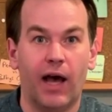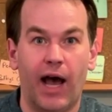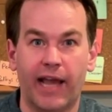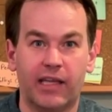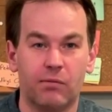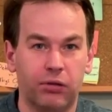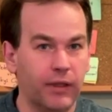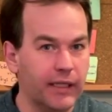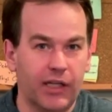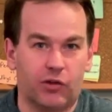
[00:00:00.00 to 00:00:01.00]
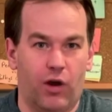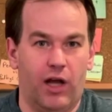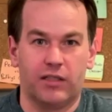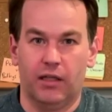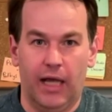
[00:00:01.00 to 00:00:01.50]
I completely
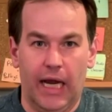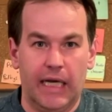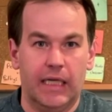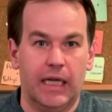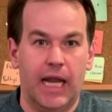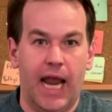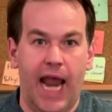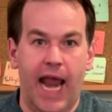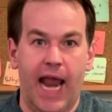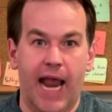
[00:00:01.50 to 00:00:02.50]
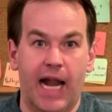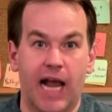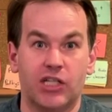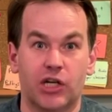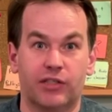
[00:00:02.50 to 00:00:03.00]
cross a line, and
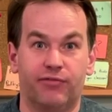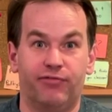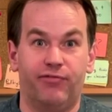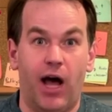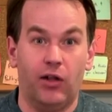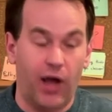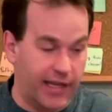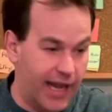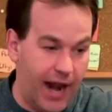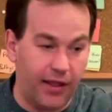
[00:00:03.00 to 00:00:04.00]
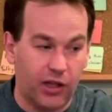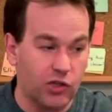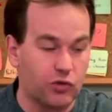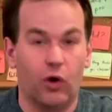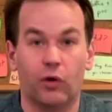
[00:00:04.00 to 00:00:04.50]
I just follow, I get out of the
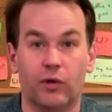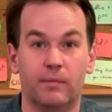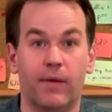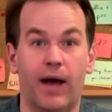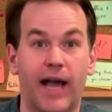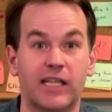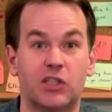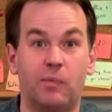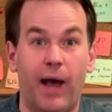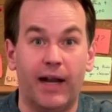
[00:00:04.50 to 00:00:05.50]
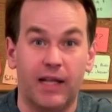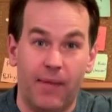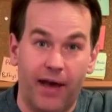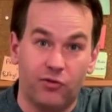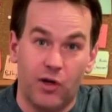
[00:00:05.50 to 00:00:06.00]
control room, I spot him
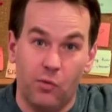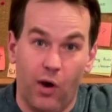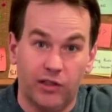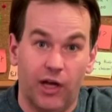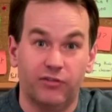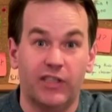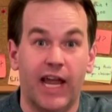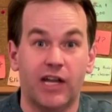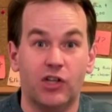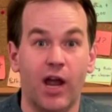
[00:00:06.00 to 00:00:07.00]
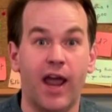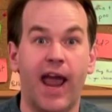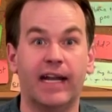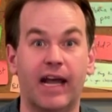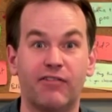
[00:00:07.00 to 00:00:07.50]
after he walks off stage,
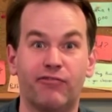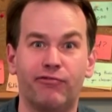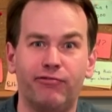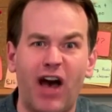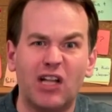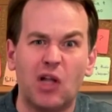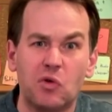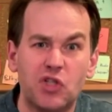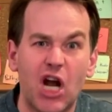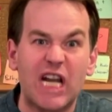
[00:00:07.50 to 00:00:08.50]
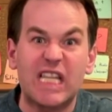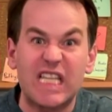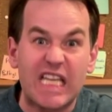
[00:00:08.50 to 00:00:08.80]
and I follow Jonathan